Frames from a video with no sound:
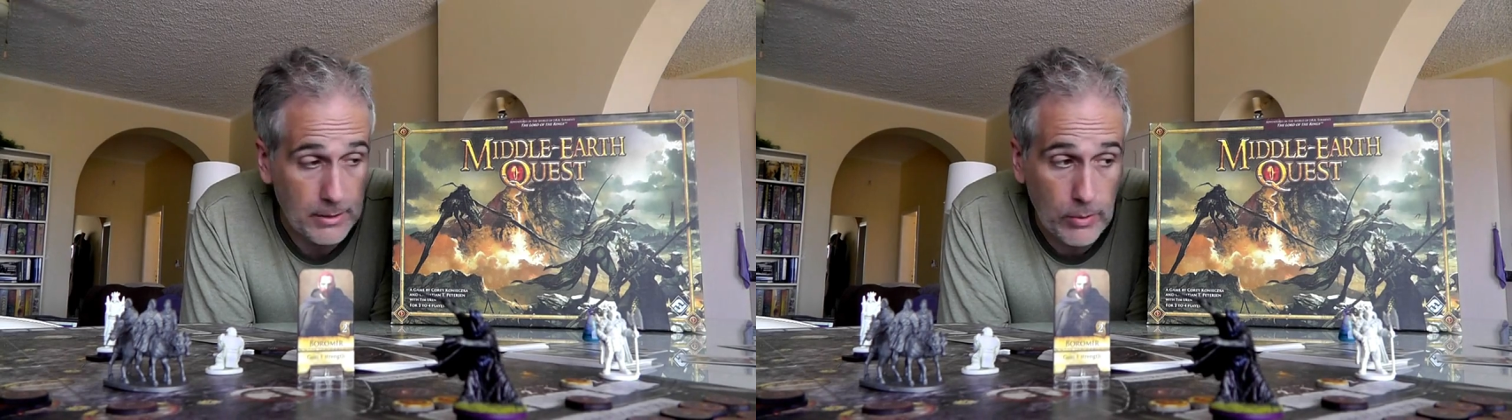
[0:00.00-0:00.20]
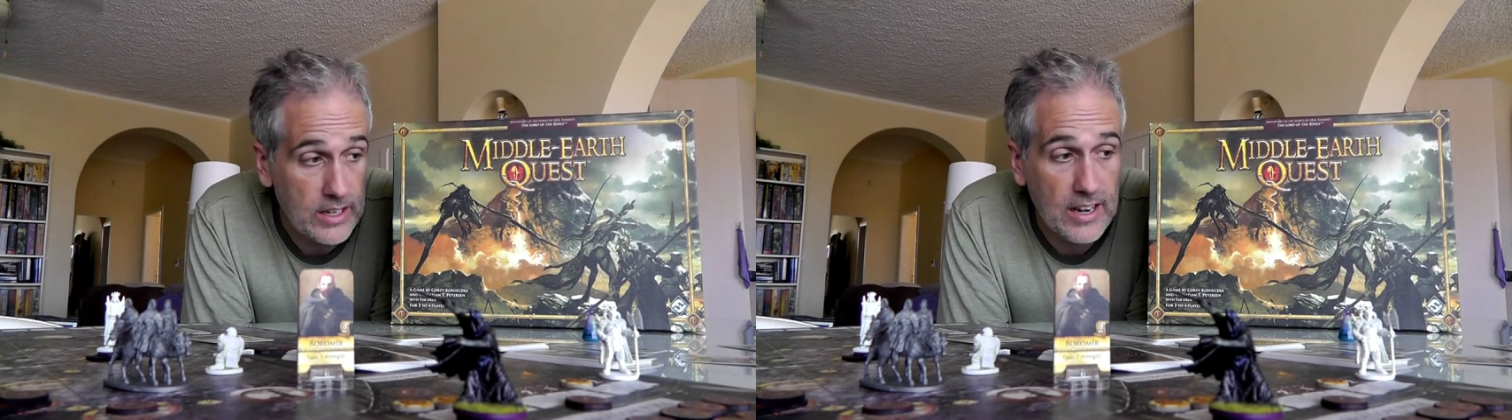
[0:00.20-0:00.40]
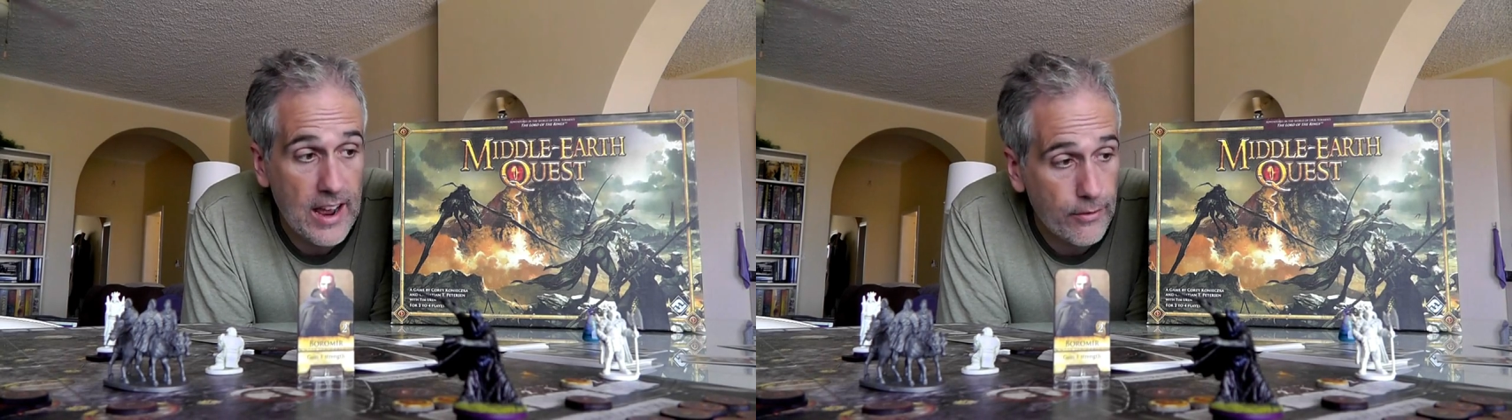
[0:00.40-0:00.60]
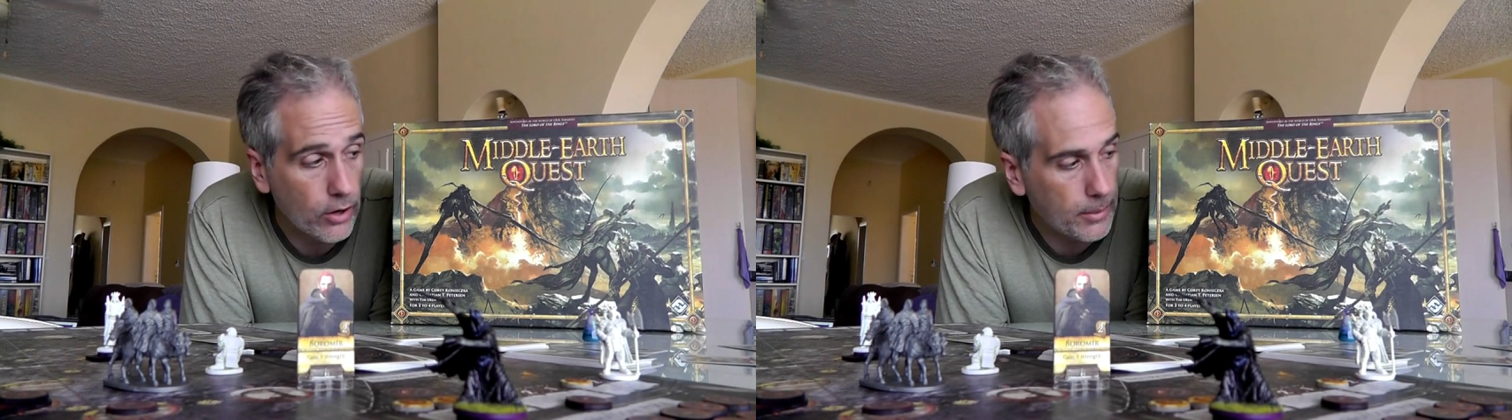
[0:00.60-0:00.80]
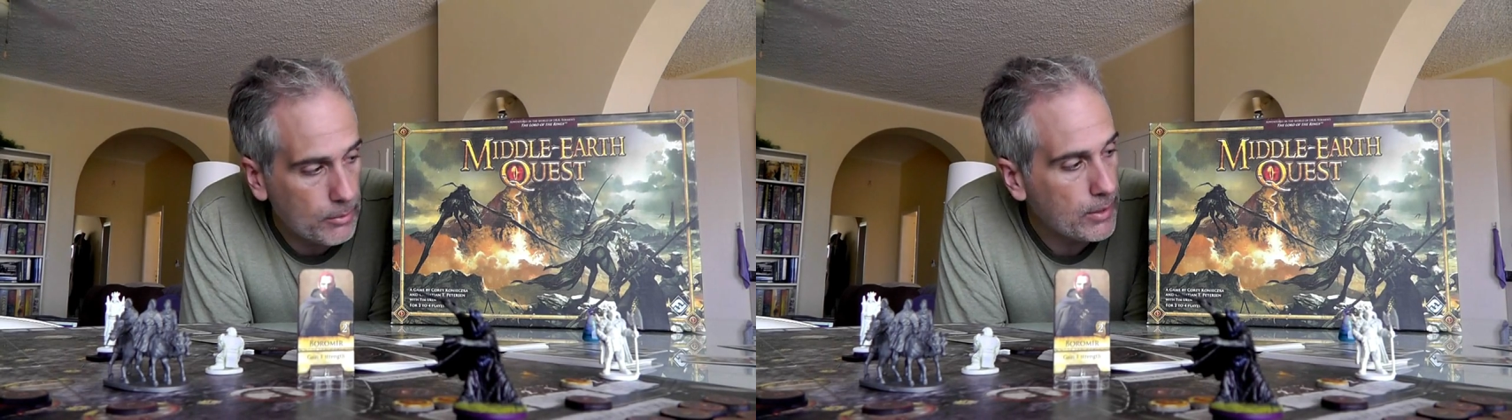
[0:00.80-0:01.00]
I mean, we
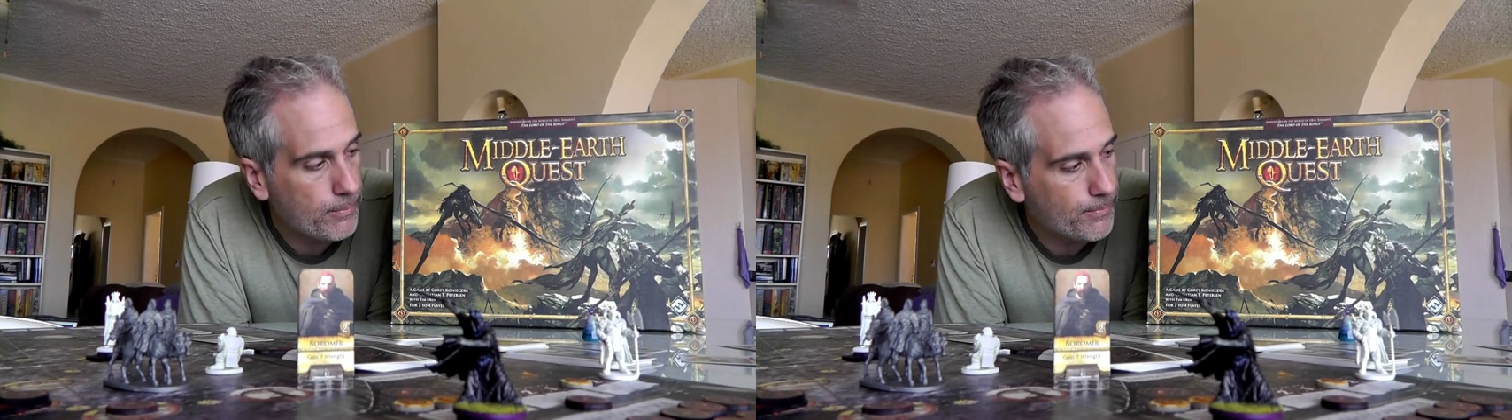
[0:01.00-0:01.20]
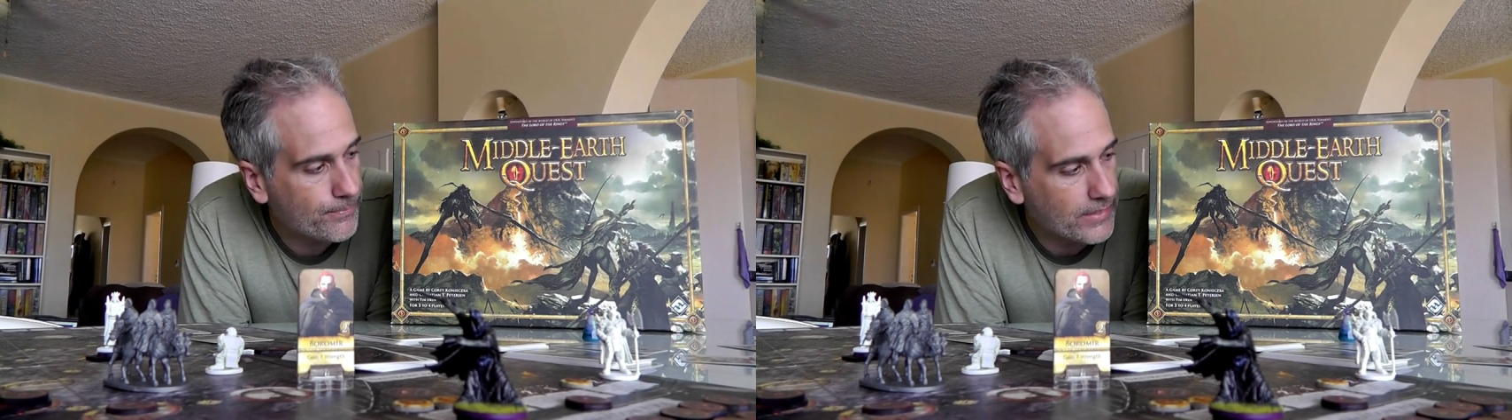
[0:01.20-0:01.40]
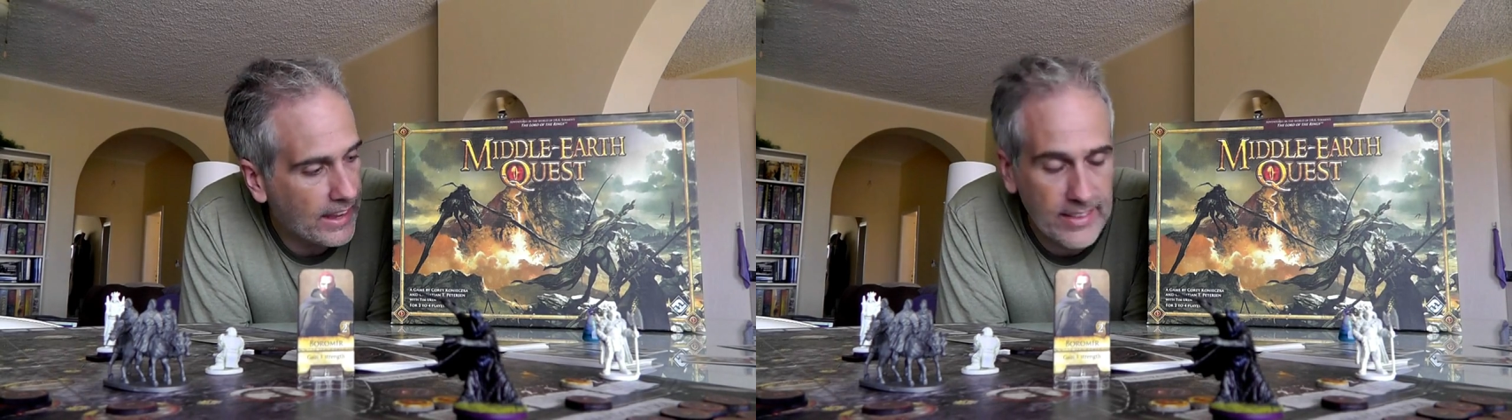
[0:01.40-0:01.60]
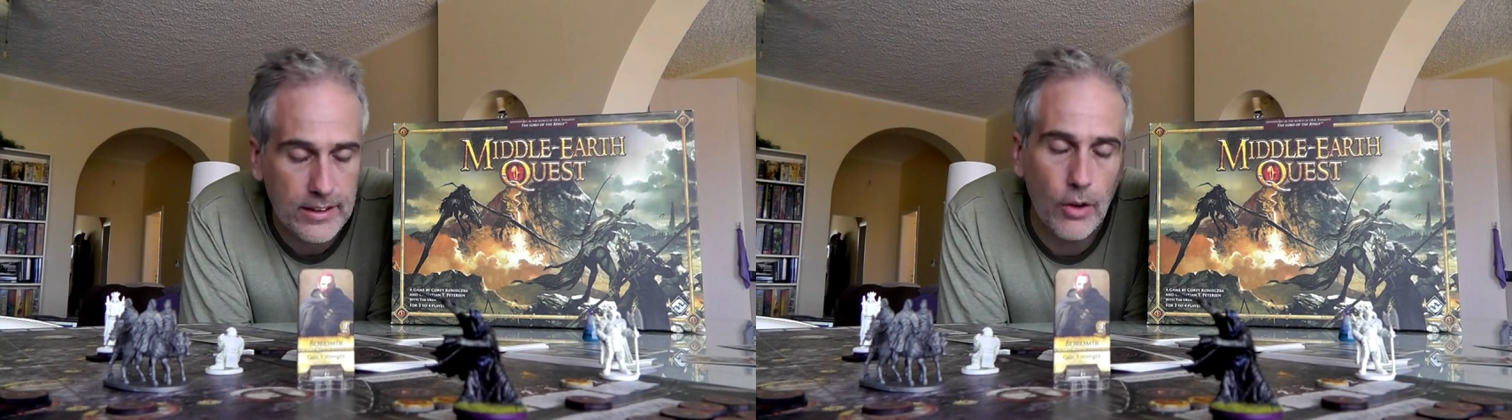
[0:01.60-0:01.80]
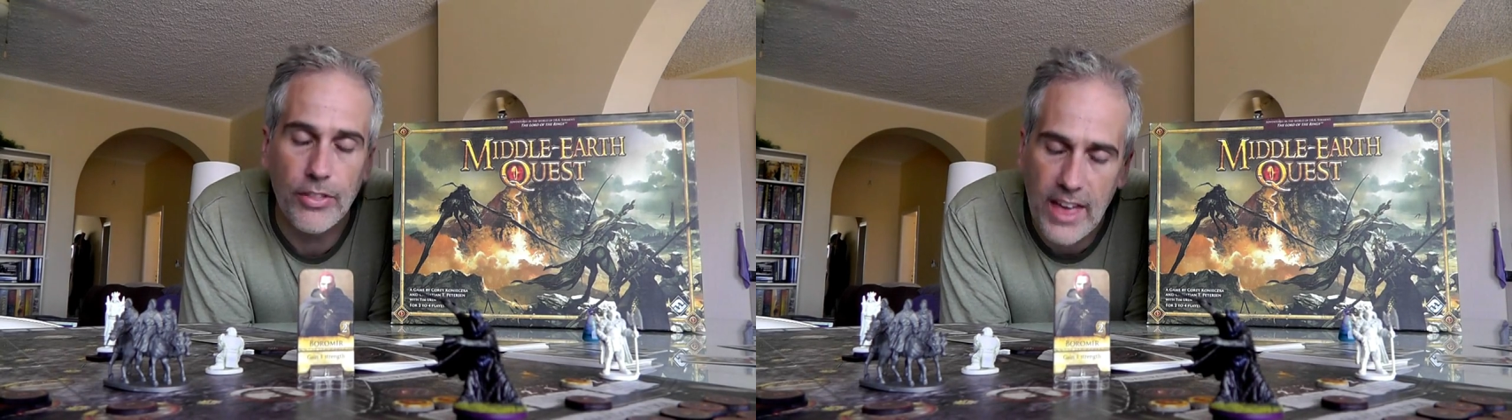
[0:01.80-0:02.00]
never, I mean, we, and you know,